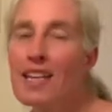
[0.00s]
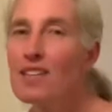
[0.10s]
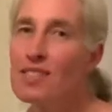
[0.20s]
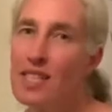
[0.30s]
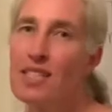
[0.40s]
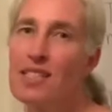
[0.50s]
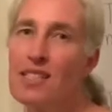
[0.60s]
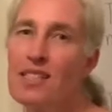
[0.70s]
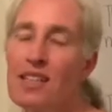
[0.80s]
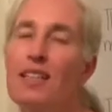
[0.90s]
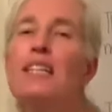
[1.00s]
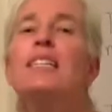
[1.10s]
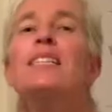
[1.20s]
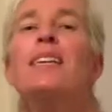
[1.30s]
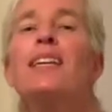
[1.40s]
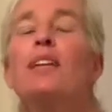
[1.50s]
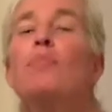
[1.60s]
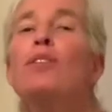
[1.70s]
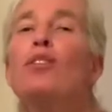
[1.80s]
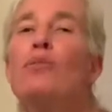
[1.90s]
of sentences to keep
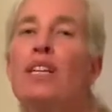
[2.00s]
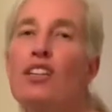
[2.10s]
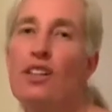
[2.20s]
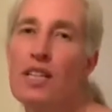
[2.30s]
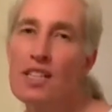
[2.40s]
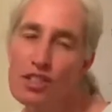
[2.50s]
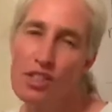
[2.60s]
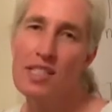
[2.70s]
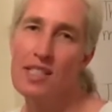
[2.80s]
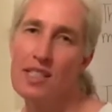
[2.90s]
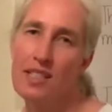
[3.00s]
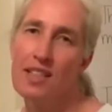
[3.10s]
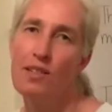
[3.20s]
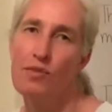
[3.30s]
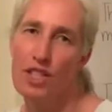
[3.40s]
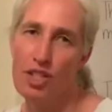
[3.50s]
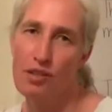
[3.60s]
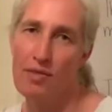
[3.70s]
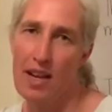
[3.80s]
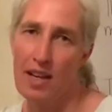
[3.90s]
your reader interested in what you're
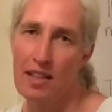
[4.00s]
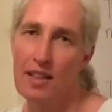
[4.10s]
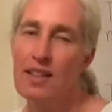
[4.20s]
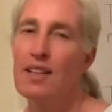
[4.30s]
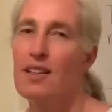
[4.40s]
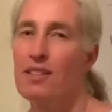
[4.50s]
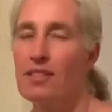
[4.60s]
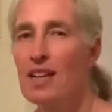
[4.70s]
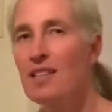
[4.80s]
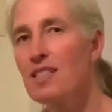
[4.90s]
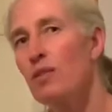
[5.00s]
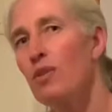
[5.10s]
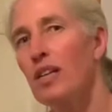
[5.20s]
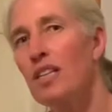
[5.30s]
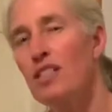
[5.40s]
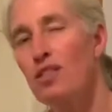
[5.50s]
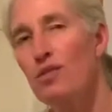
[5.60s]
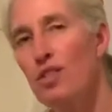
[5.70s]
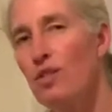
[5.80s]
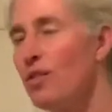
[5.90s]
writing. Okay, so we're going to do
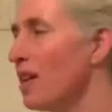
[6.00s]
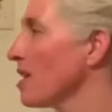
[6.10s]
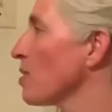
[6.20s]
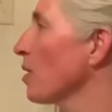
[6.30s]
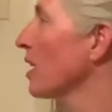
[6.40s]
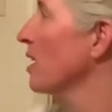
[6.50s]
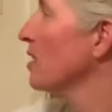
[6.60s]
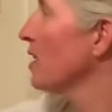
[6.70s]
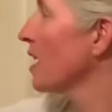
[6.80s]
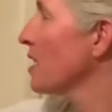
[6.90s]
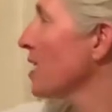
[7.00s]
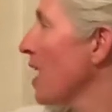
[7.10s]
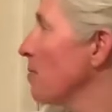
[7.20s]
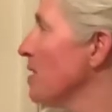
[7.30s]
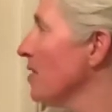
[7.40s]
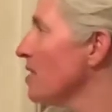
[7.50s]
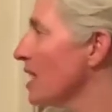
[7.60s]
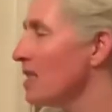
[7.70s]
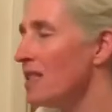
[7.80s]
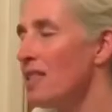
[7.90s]
two things. We're going to look at types of
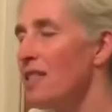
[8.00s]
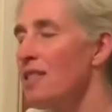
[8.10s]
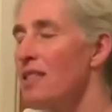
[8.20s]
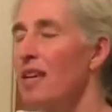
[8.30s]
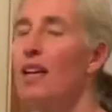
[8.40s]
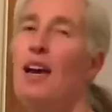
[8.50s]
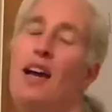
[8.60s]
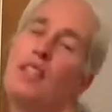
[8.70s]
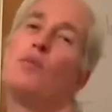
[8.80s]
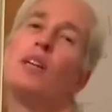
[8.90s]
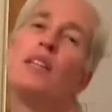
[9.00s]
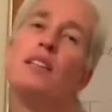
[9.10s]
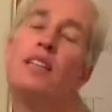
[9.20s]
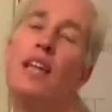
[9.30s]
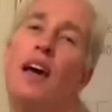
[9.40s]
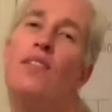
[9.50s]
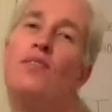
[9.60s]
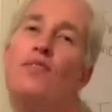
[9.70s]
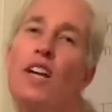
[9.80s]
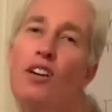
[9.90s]
sentences, and then we're going to look at
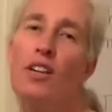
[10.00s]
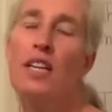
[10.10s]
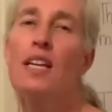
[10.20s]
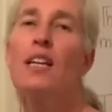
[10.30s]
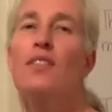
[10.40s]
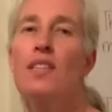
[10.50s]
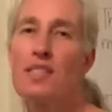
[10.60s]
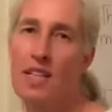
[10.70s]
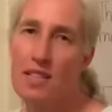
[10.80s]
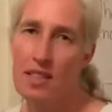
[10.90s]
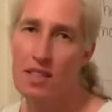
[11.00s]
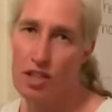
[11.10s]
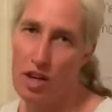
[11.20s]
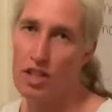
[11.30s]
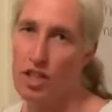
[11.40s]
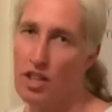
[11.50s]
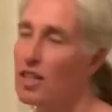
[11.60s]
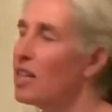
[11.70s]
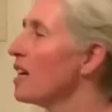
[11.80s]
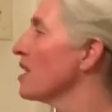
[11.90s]
varying the sentence structure.
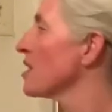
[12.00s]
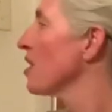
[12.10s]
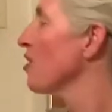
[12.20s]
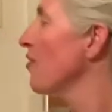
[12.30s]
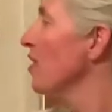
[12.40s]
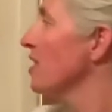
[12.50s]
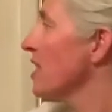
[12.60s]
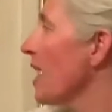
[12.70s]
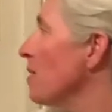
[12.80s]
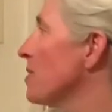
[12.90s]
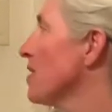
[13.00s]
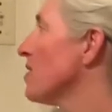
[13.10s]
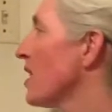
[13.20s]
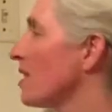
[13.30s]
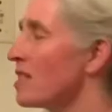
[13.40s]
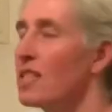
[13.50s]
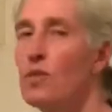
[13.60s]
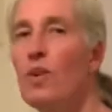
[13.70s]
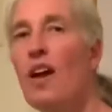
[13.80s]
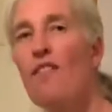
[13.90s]
So for types of sentences, we
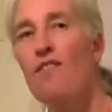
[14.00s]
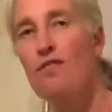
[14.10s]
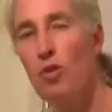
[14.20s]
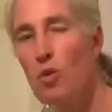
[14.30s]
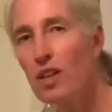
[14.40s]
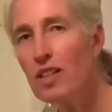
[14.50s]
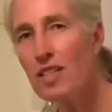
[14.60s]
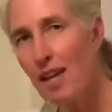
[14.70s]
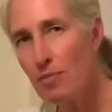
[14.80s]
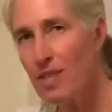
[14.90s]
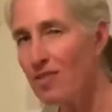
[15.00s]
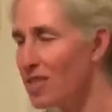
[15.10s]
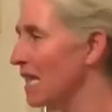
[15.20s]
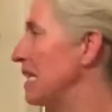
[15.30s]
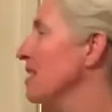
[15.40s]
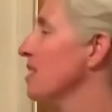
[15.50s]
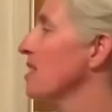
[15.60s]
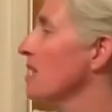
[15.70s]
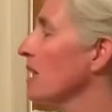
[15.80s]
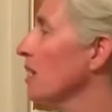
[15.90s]
have 4 types of sentences.
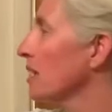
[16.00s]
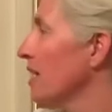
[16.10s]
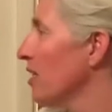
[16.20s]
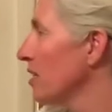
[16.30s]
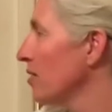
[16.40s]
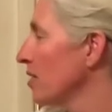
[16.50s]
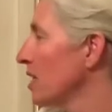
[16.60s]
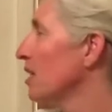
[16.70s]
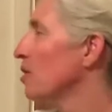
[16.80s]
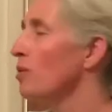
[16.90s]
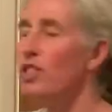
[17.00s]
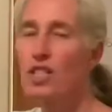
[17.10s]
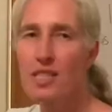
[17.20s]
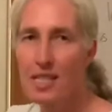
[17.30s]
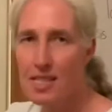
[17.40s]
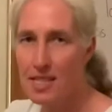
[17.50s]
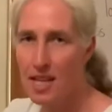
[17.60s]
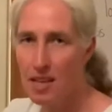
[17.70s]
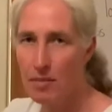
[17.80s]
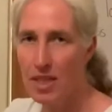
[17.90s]
Declarative, which is a
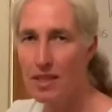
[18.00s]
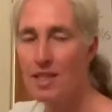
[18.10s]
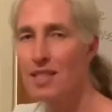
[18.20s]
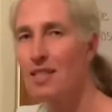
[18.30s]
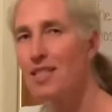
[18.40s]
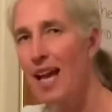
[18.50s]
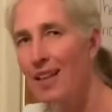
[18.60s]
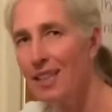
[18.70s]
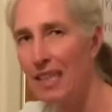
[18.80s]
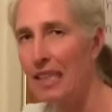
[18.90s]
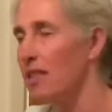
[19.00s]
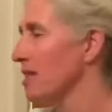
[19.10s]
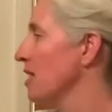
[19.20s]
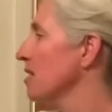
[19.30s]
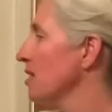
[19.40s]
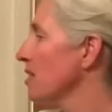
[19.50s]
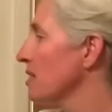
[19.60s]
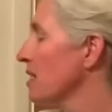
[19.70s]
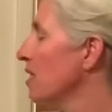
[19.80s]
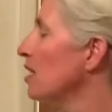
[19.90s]
statement, that's a telling sentence.
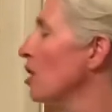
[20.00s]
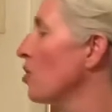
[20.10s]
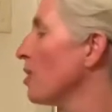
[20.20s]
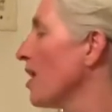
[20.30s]
We have